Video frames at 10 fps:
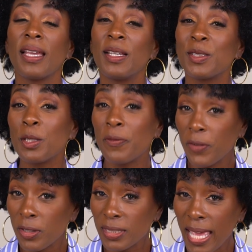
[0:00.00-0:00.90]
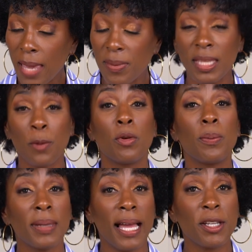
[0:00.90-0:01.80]
So the first habit that will
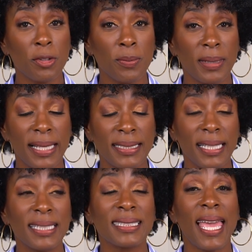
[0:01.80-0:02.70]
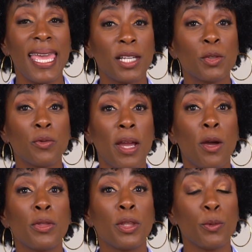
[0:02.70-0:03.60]
block your blessing is hanging
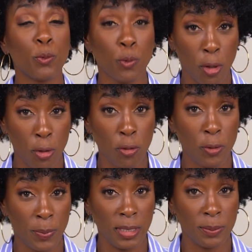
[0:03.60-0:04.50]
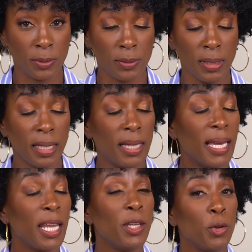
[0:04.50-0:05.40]
around the wrong people.
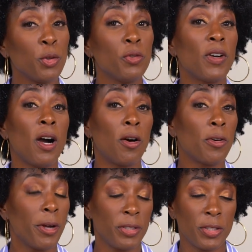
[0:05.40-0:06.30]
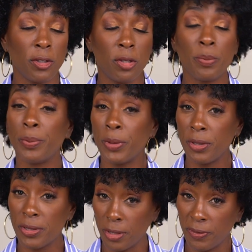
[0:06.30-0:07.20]
I know you've all heard the term
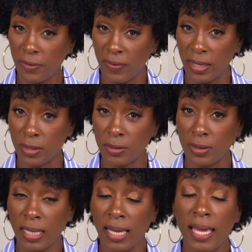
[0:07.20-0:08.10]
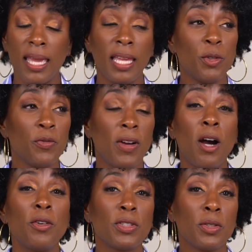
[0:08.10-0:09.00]
birds of a feather, and you've
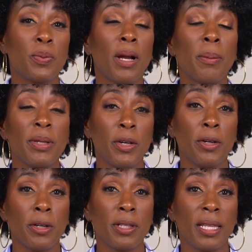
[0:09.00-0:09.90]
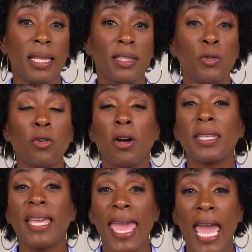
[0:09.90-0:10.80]
also probably heard that you are
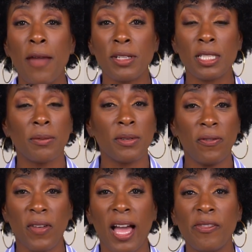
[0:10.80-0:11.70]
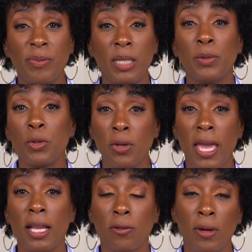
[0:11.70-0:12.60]
the average of the 5 people you
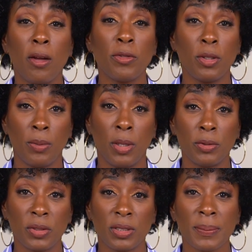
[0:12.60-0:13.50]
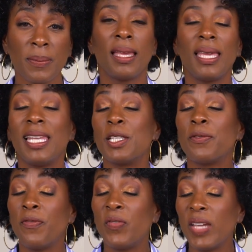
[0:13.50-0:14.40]
hang around the most. It is
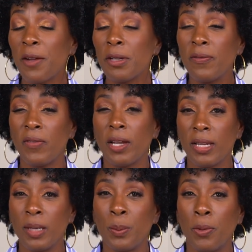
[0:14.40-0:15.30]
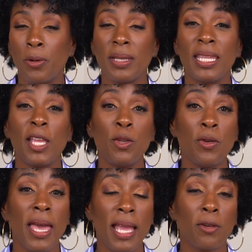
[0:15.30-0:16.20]
very, very important that you
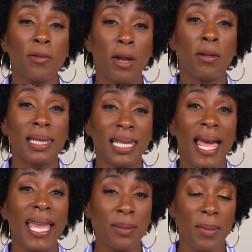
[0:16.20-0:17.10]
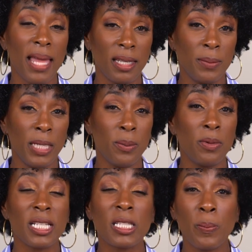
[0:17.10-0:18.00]
hang around like-minded
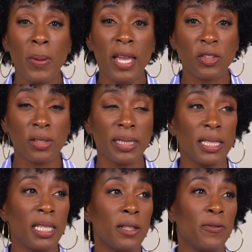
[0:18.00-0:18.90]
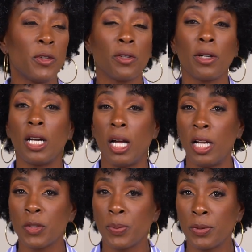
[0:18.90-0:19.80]
people, especially if you're an
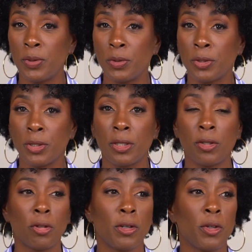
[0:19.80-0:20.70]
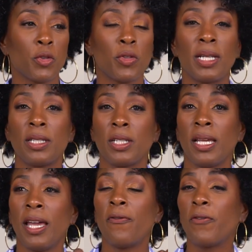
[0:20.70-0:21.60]
entrepreneur or you're trying to
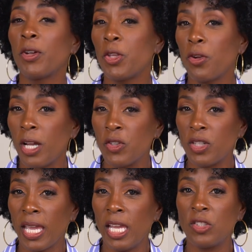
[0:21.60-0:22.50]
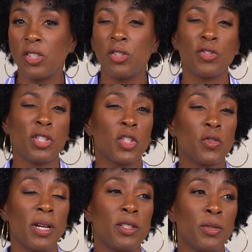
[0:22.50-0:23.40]
further your education, you're just
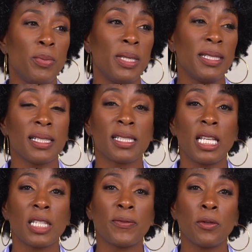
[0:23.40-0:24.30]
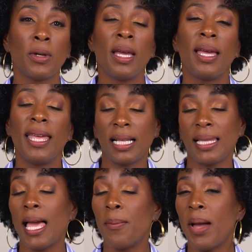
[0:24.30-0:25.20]
trying to be successful and
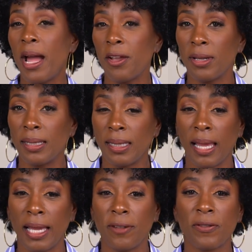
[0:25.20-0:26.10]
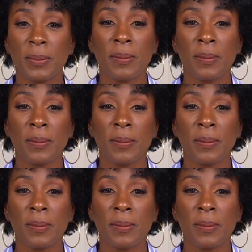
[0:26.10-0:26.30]
climb higher in life.